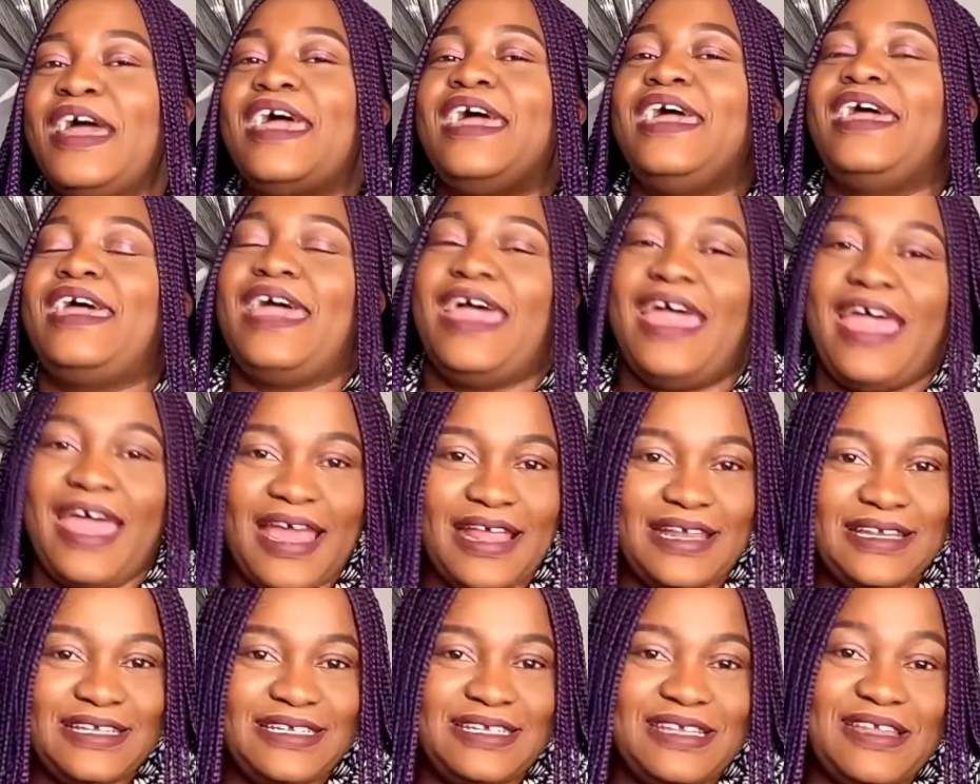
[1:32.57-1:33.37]

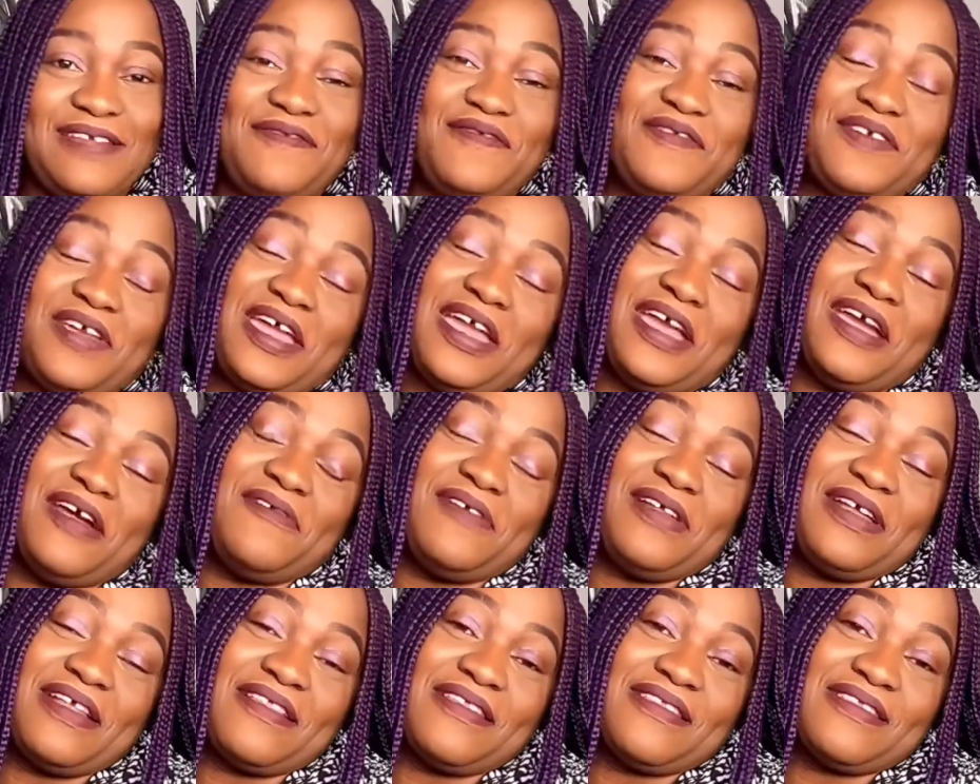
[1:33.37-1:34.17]
And if
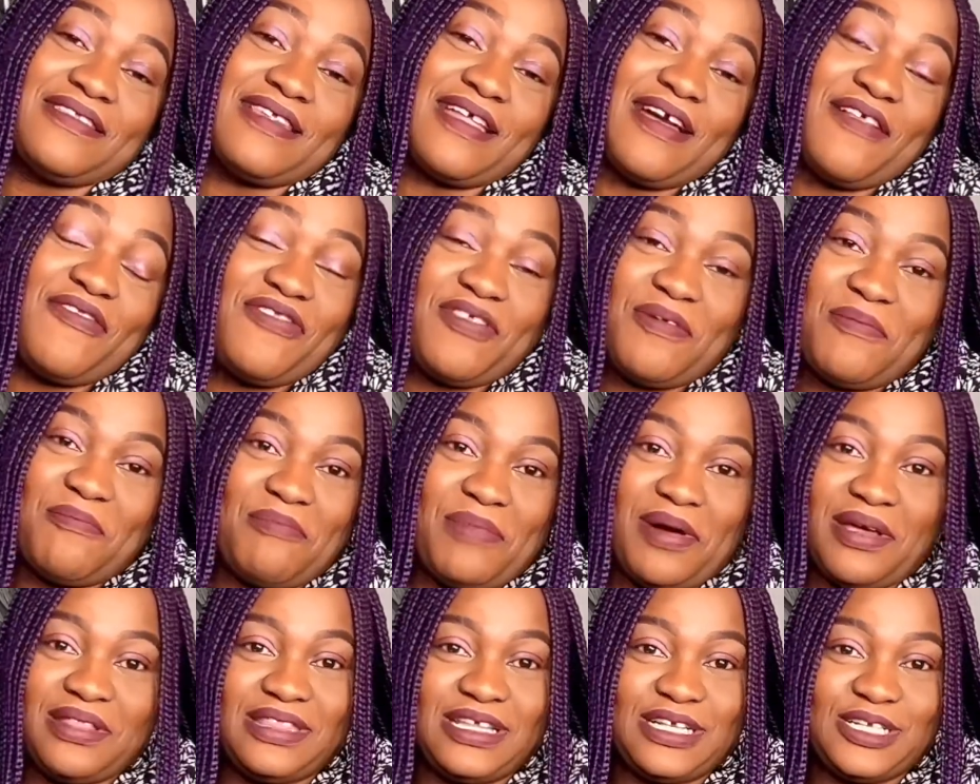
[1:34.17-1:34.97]
hearing nothing
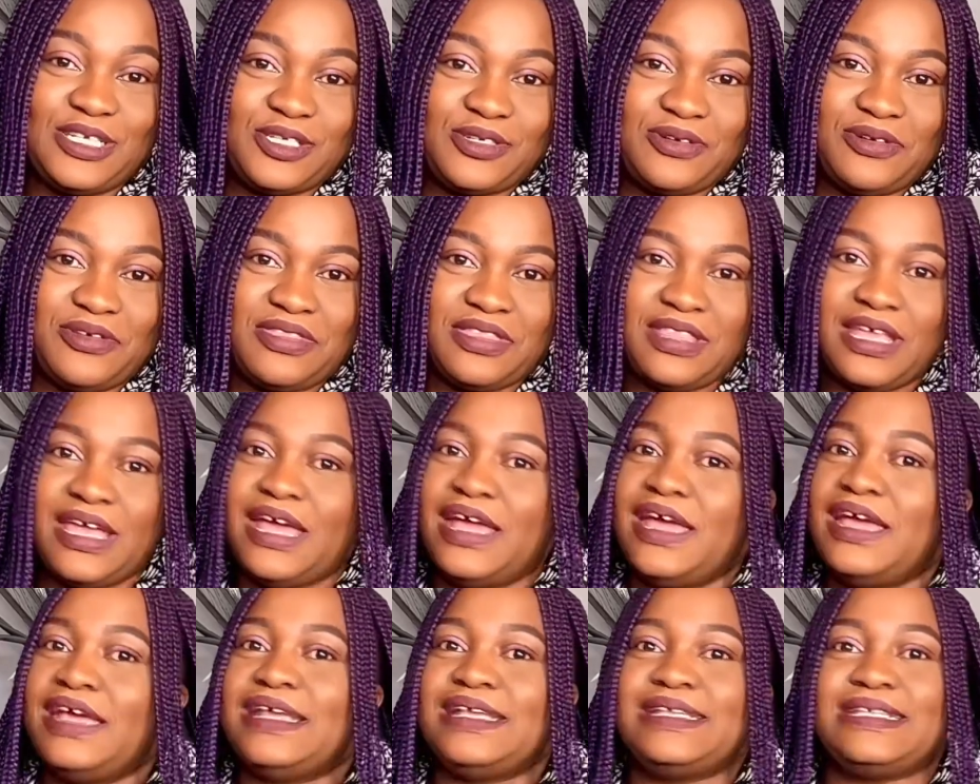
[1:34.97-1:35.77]
but the truth
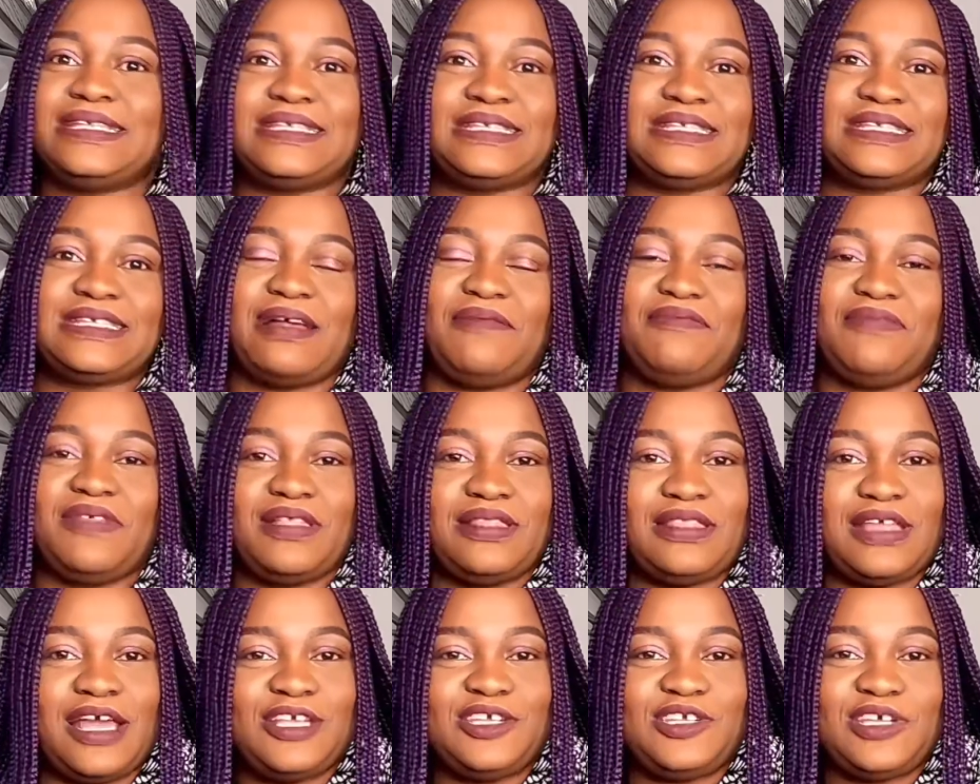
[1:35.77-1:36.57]
is something
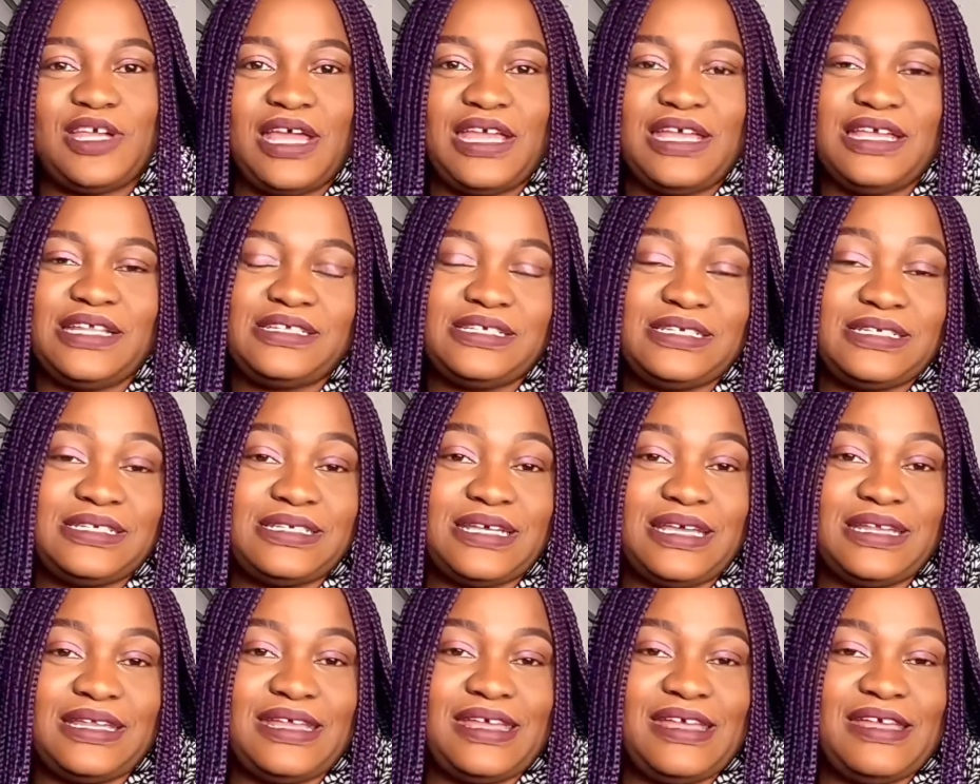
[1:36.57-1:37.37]
that you're
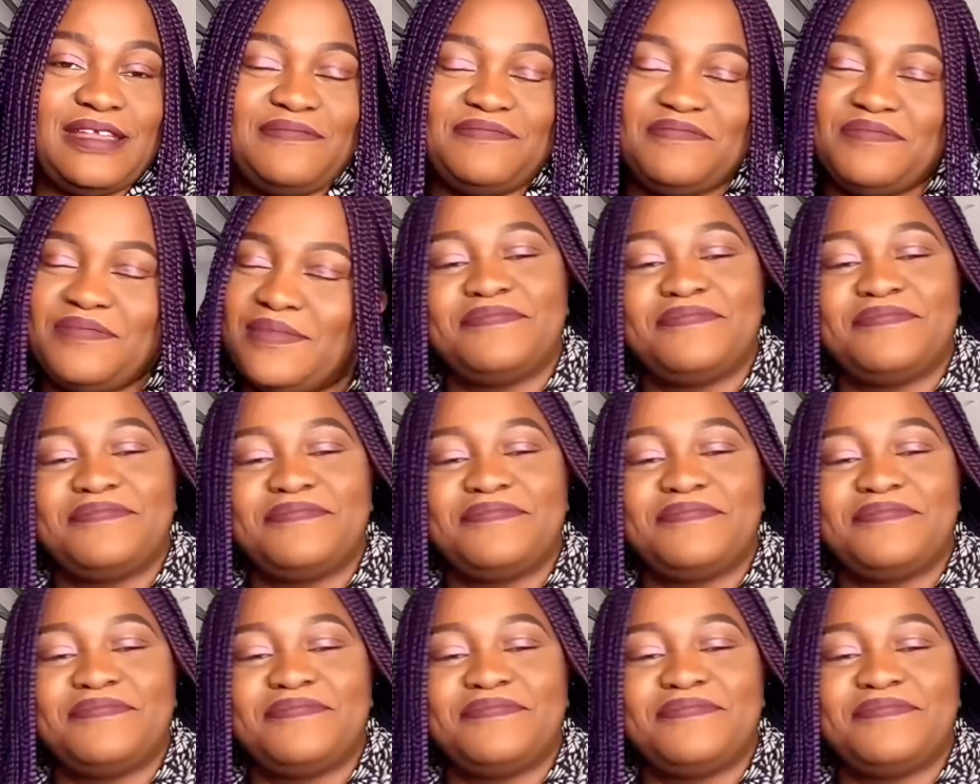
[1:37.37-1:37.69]
interested in,